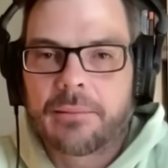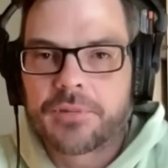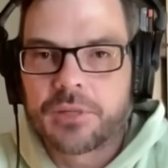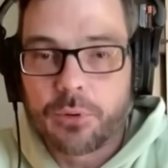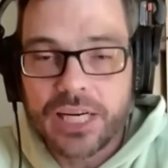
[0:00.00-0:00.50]

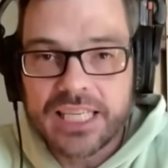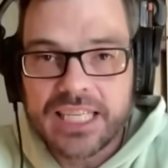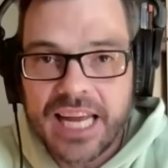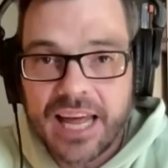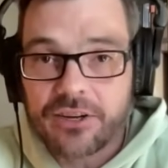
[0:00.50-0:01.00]
to bring
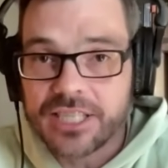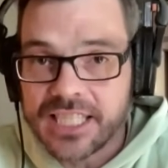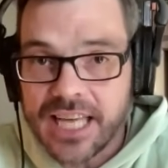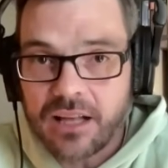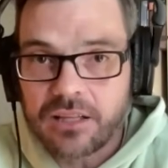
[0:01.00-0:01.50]
together
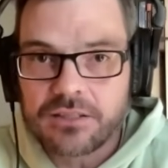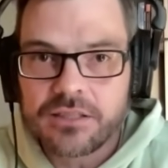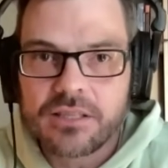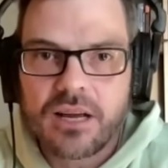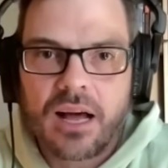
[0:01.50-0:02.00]

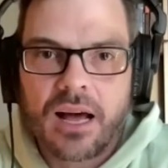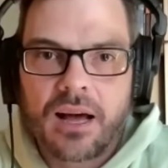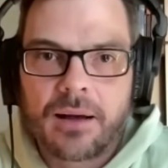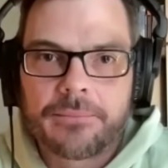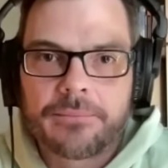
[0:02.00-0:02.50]
cells
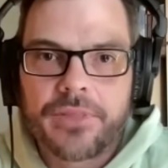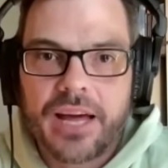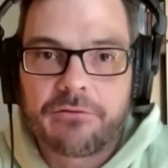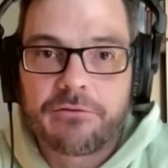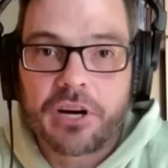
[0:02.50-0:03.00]

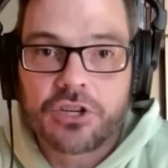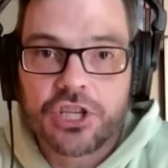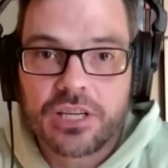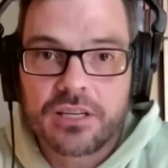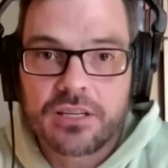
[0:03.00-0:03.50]
that
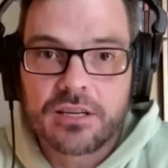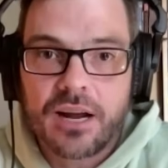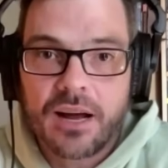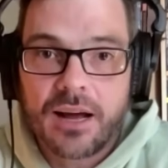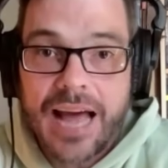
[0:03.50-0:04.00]
functioned
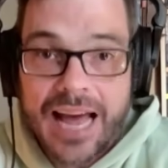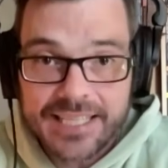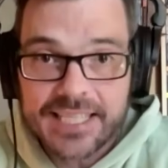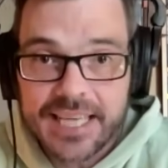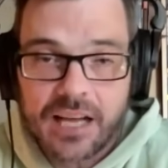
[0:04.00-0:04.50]
as
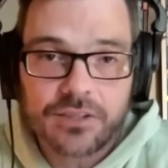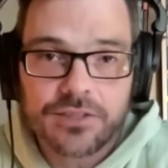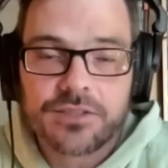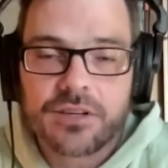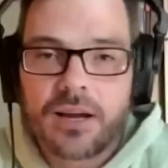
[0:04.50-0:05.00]

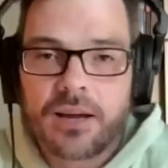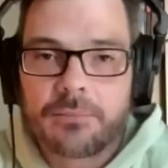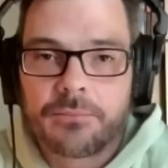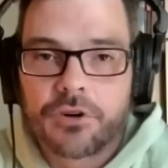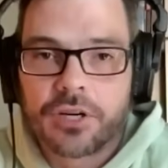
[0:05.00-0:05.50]
cells
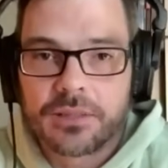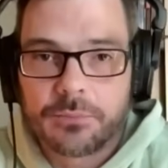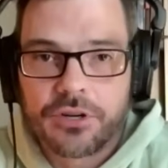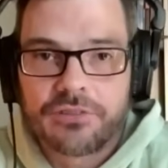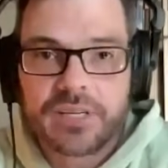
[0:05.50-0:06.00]
during the
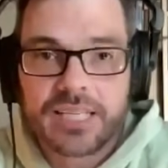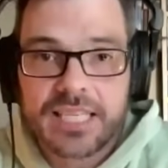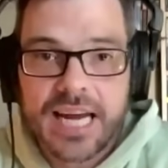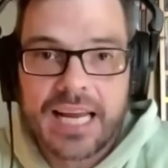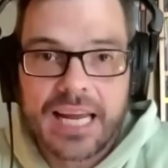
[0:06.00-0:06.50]
previous
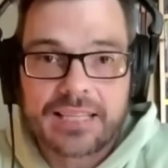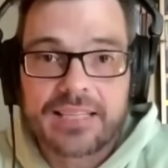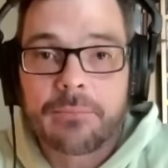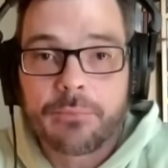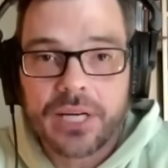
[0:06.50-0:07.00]
decades
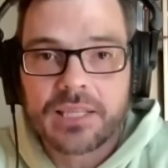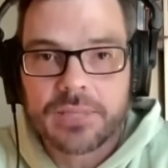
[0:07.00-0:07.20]
and bring them